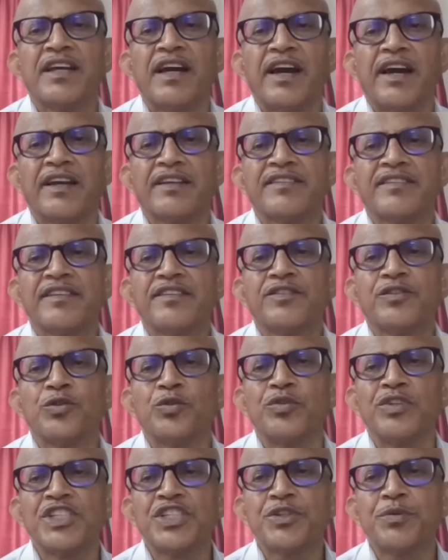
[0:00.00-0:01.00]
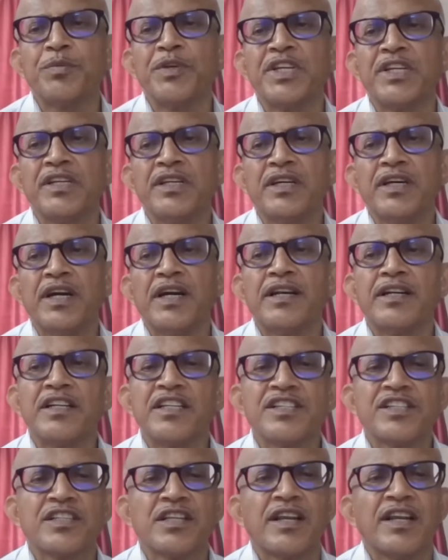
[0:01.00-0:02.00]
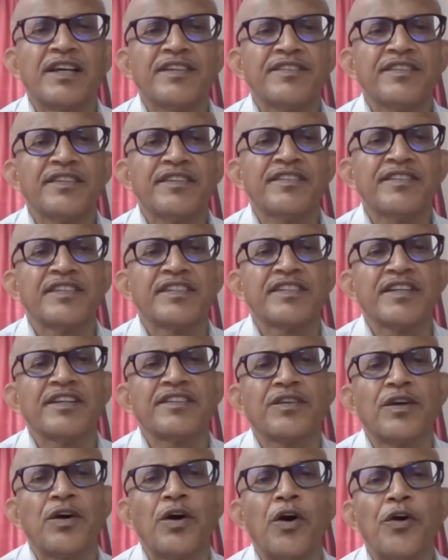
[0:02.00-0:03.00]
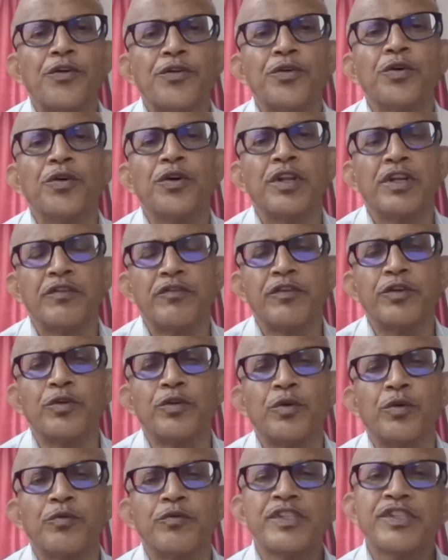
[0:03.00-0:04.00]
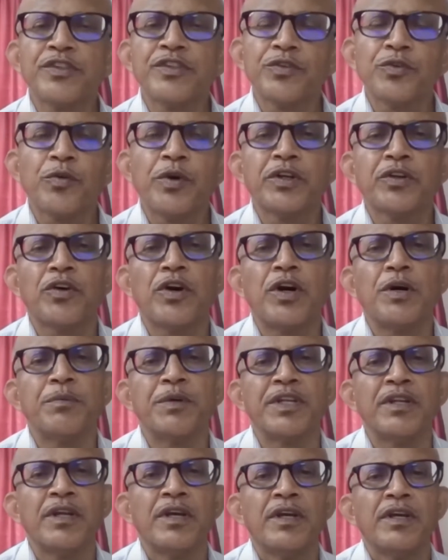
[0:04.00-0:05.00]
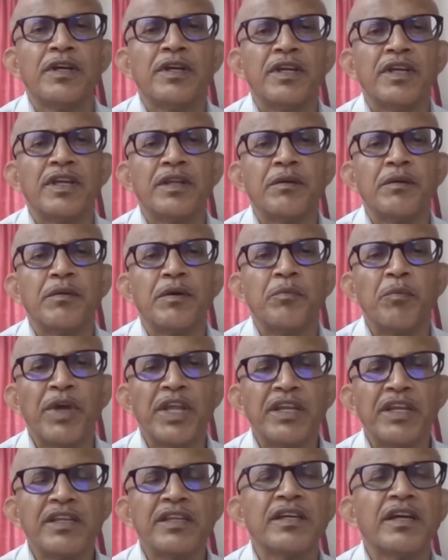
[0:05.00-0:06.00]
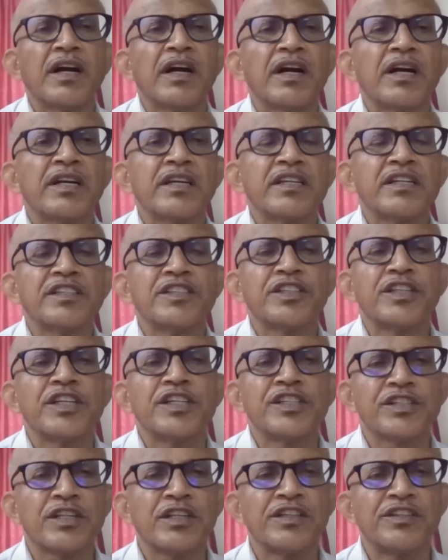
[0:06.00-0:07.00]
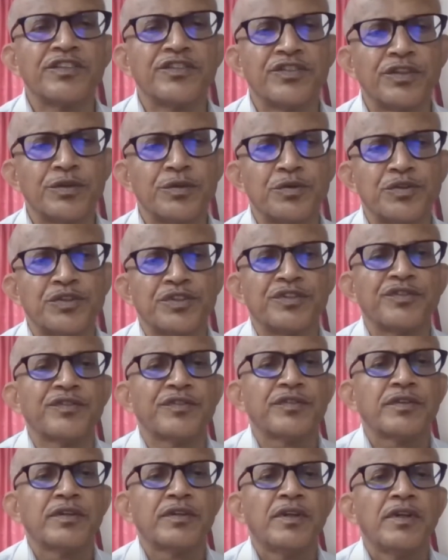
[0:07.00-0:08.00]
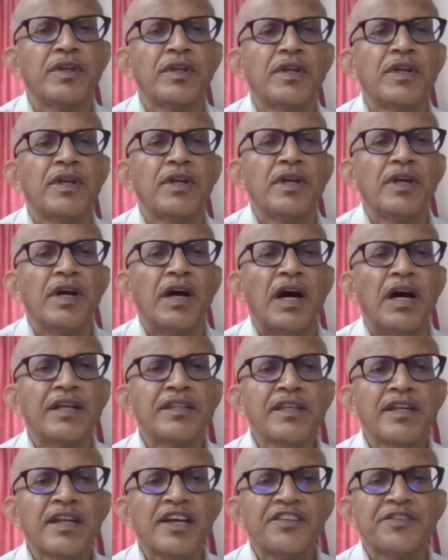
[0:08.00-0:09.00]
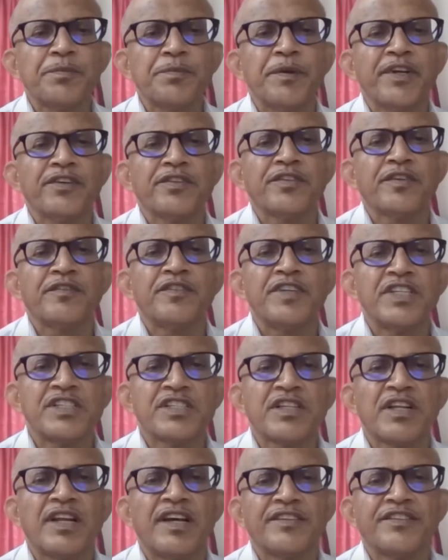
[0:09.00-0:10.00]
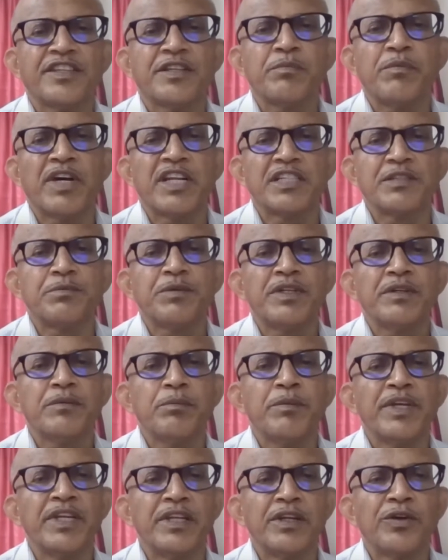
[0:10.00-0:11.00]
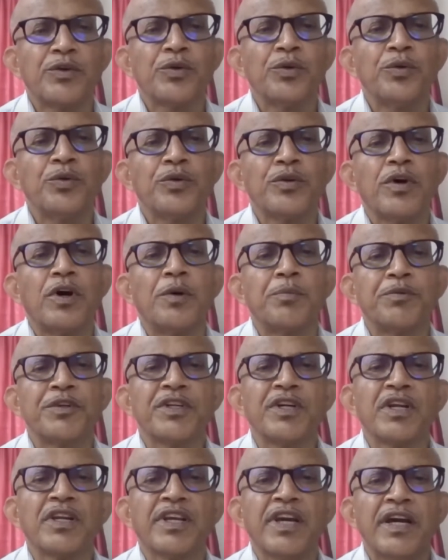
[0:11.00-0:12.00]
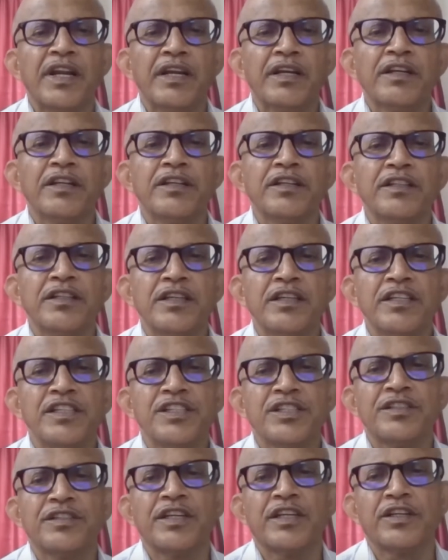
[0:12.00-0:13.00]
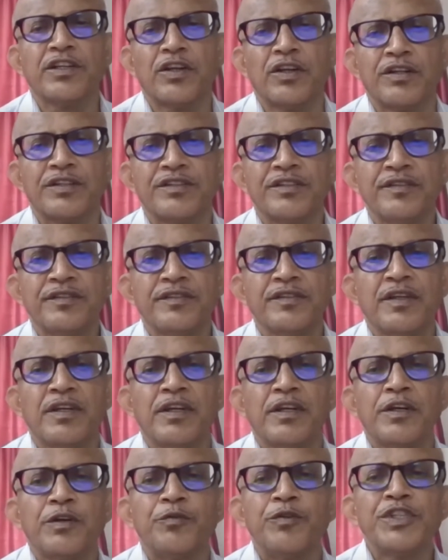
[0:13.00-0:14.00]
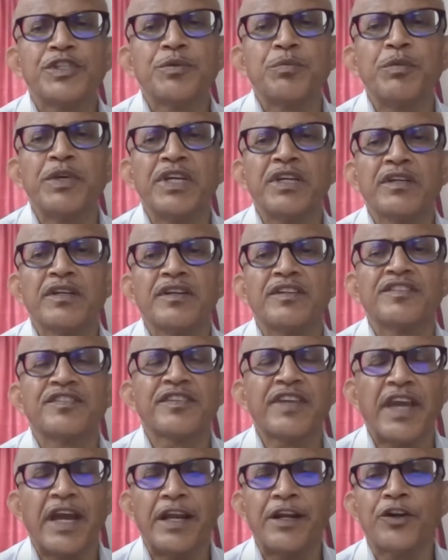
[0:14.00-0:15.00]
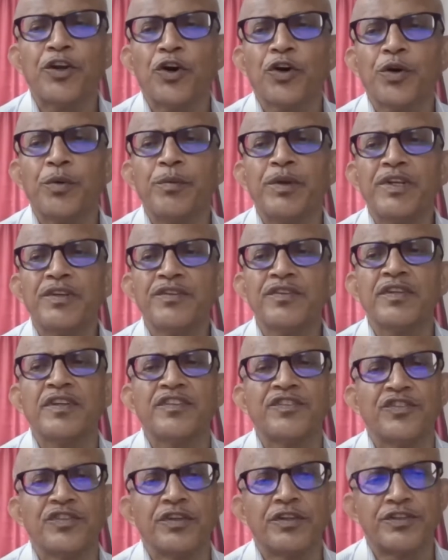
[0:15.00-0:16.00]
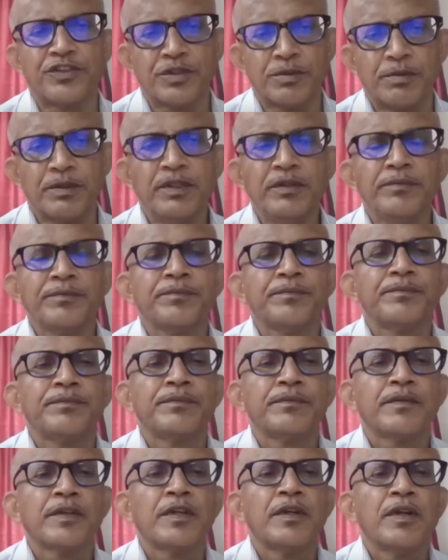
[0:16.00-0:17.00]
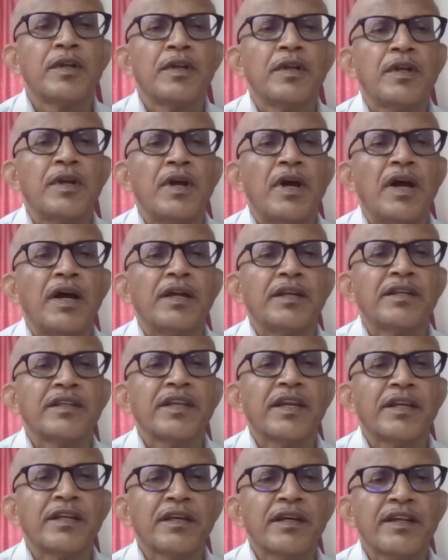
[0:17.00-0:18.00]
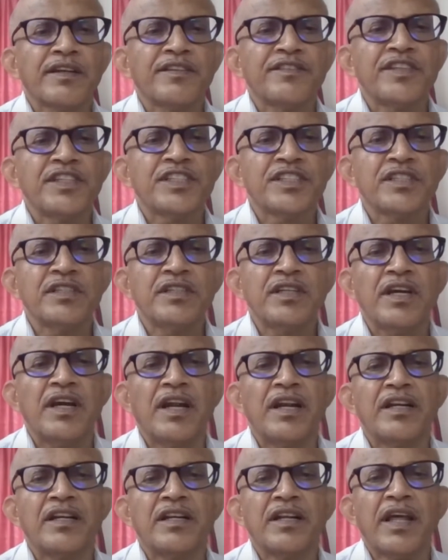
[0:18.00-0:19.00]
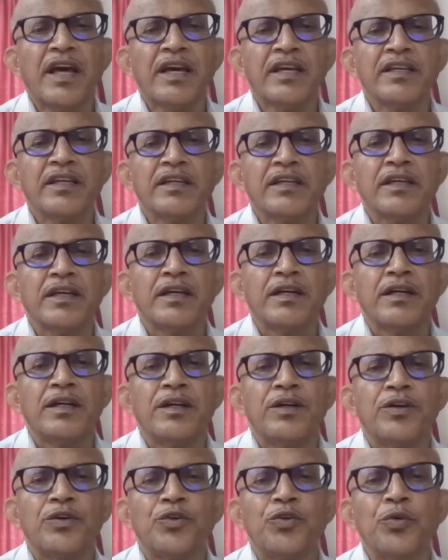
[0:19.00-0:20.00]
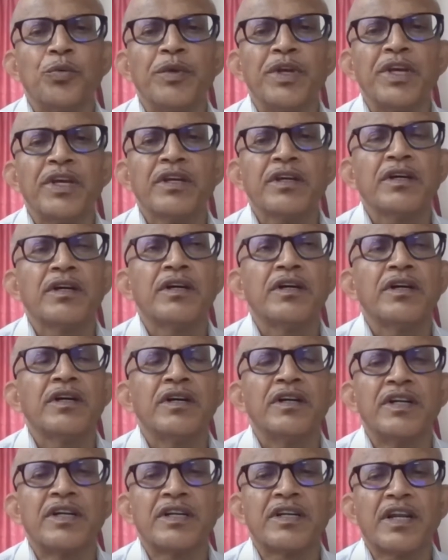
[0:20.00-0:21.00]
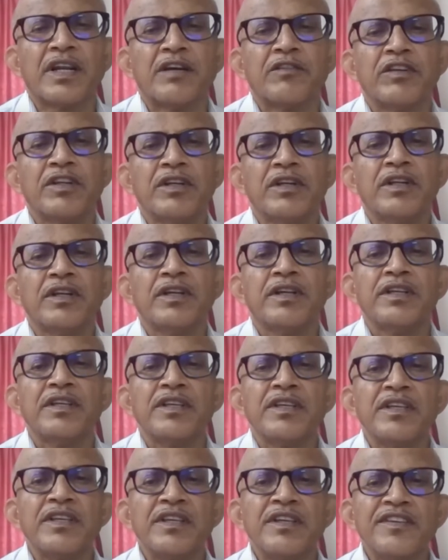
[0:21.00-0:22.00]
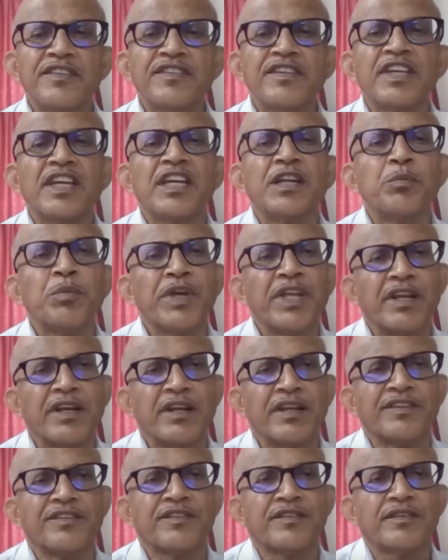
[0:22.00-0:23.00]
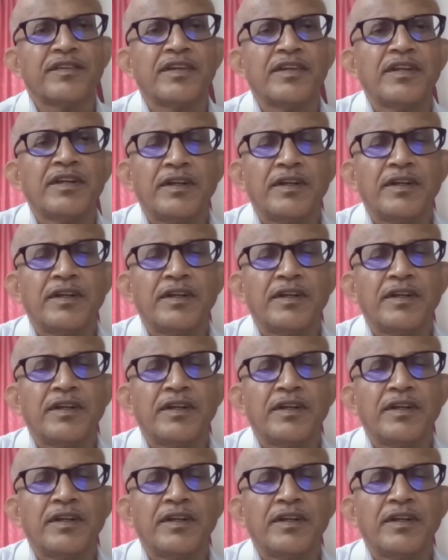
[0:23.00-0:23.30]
access to rich media and digital assets such as audio and video, which is quite common in many higher educational institutions. Other aspects of digital asset management may include optical character recognition technologies, which make scanned documents searchable, and categorization and tagging to make retrieval easy and painless.